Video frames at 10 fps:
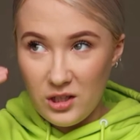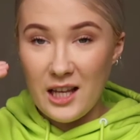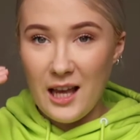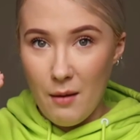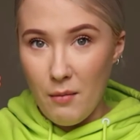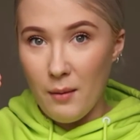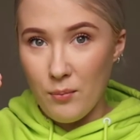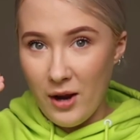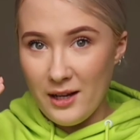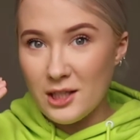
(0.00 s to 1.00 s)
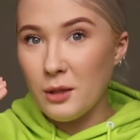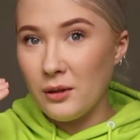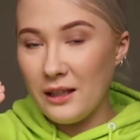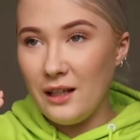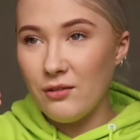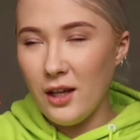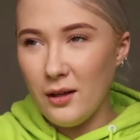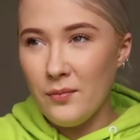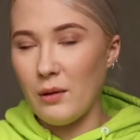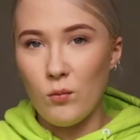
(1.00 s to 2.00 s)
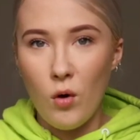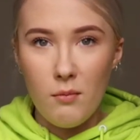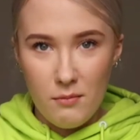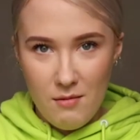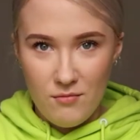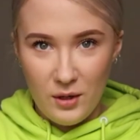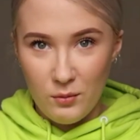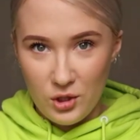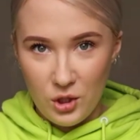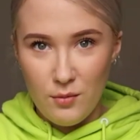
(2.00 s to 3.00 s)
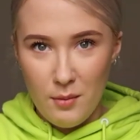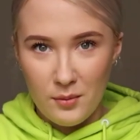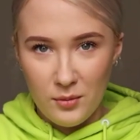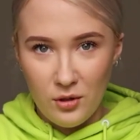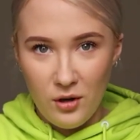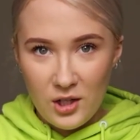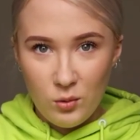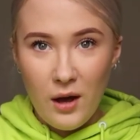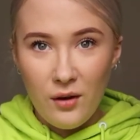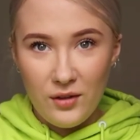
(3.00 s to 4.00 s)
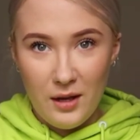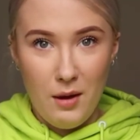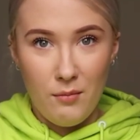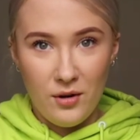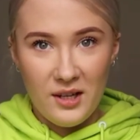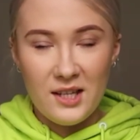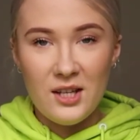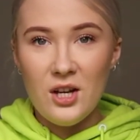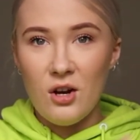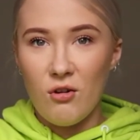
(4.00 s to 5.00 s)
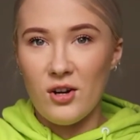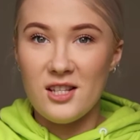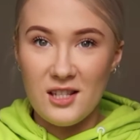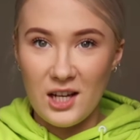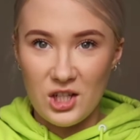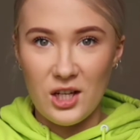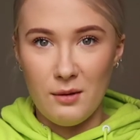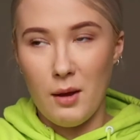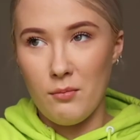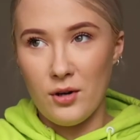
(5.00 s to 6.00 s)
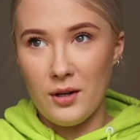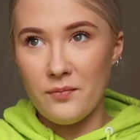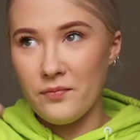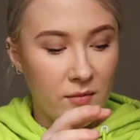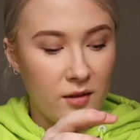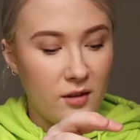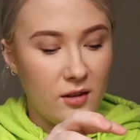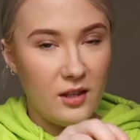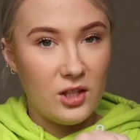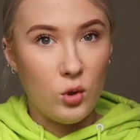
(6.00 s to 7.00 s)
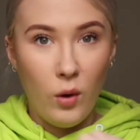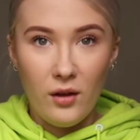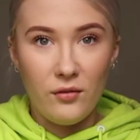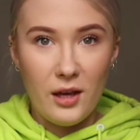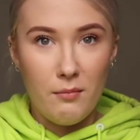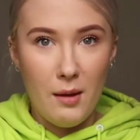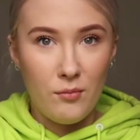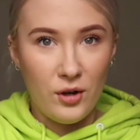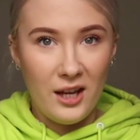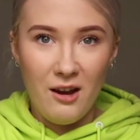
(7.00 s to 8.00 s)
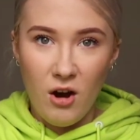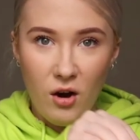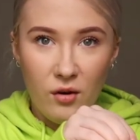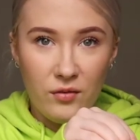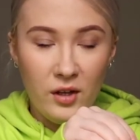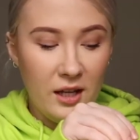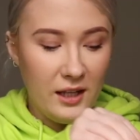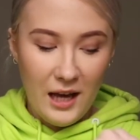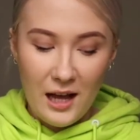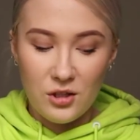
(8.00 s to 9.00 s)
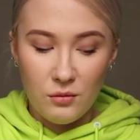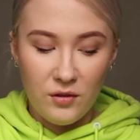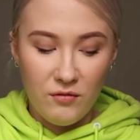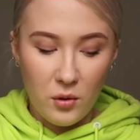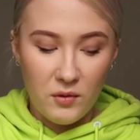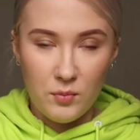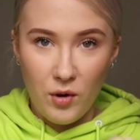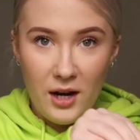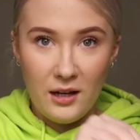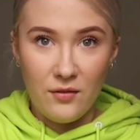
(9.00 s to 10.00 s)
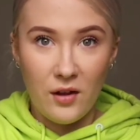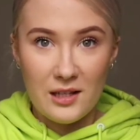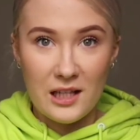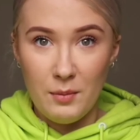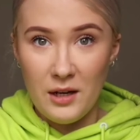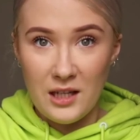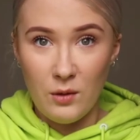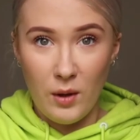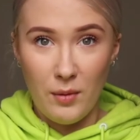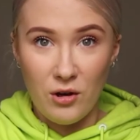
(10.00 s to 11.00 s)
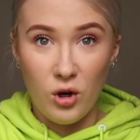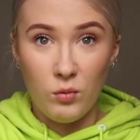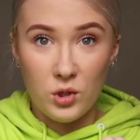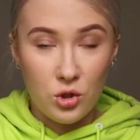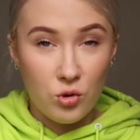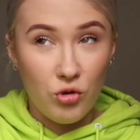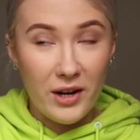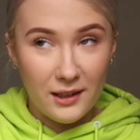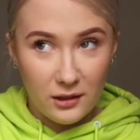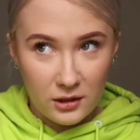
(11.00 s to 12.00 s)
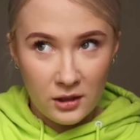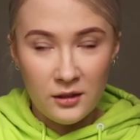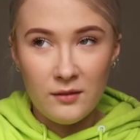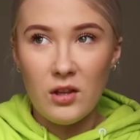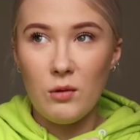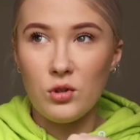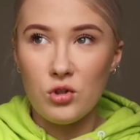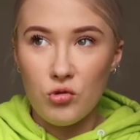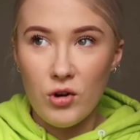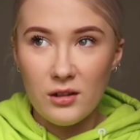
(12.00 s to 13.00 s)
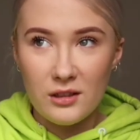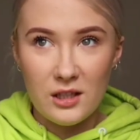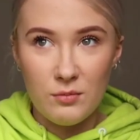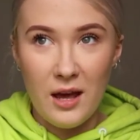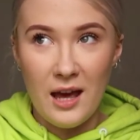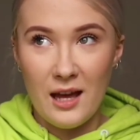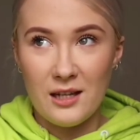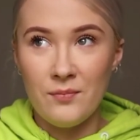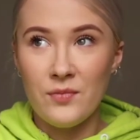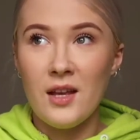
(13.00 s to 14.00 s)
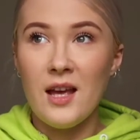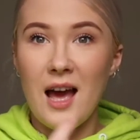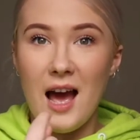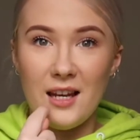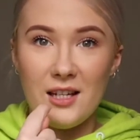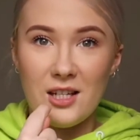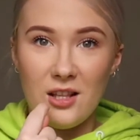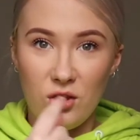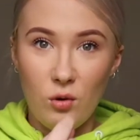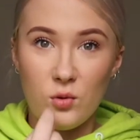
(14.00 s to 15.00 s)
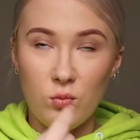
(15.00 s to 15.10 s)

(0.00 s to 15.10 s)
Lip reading: get my brain to believe it. Like, what memory would you remember more? A 12-year memory or a 6-year memory? This 12-year memory of he had something wrong with his brain, he fell asleep and he didn't wake back up was drilled. It was drilled into my head. And those